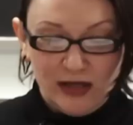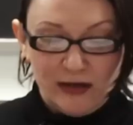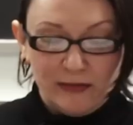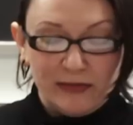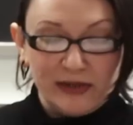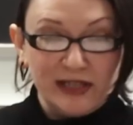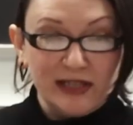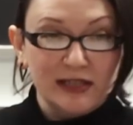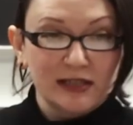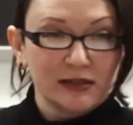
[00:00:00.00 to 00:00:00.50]

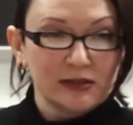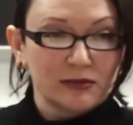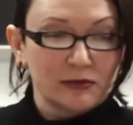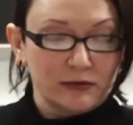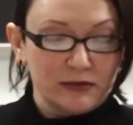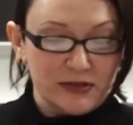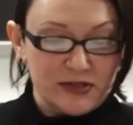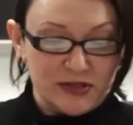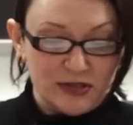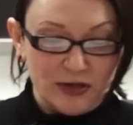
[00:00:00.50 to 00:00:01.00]
Benita
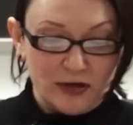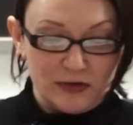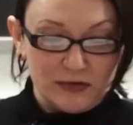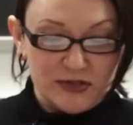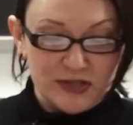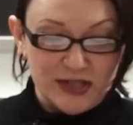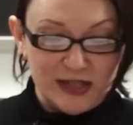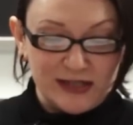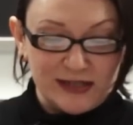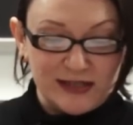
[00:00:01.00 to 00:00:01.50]
Lawrence
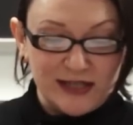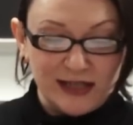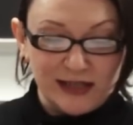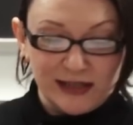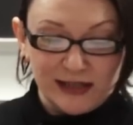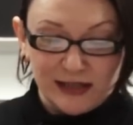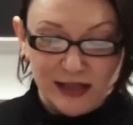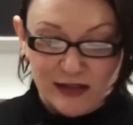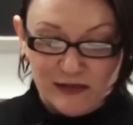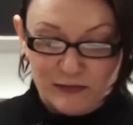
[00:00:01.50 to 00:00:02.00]
notes that
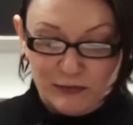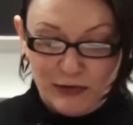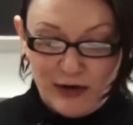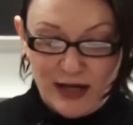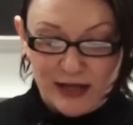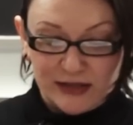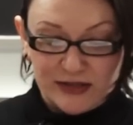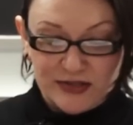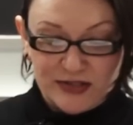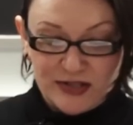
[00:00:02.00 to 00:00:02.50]
daily life
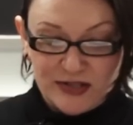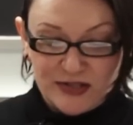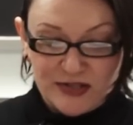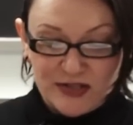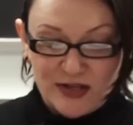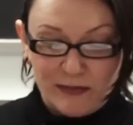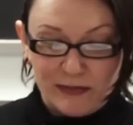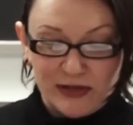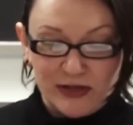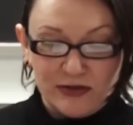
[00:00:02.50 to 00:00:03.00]

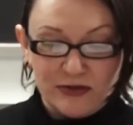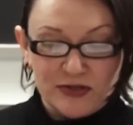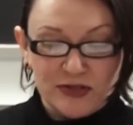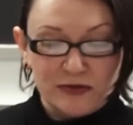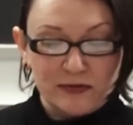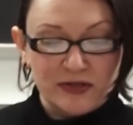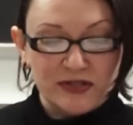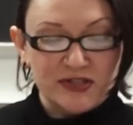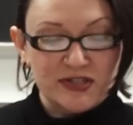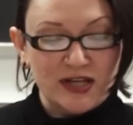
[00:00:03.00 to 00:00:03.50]
practices have been used
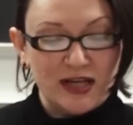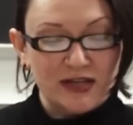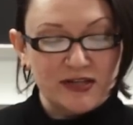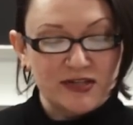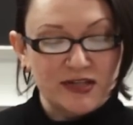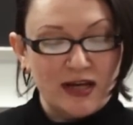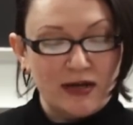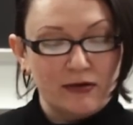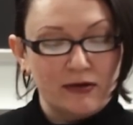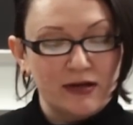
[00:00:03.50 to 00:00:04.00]
to
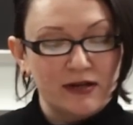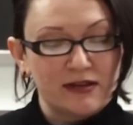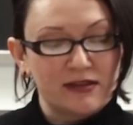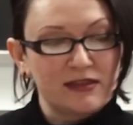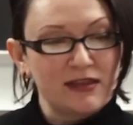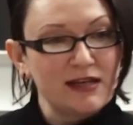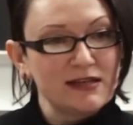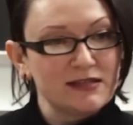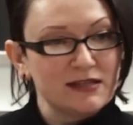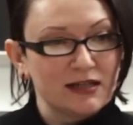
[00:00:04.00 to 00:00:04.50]
assess how
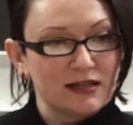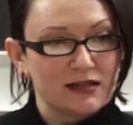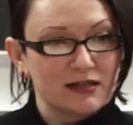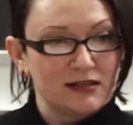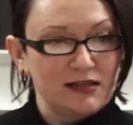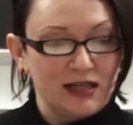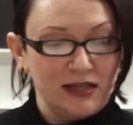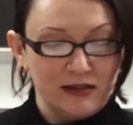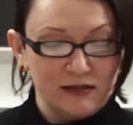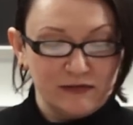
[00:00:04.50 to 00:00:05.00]
authentic
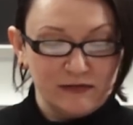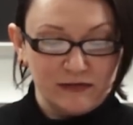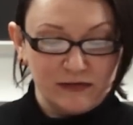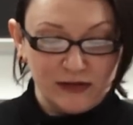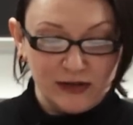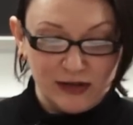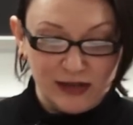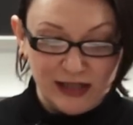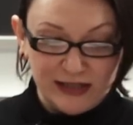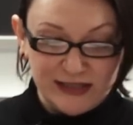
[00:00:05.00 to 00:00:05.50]
Native
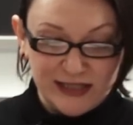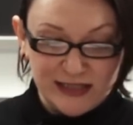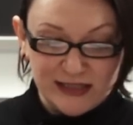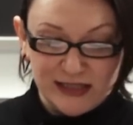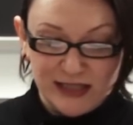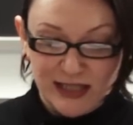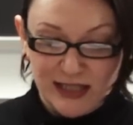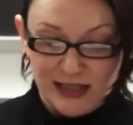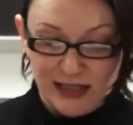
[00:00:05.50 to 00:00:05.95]
identity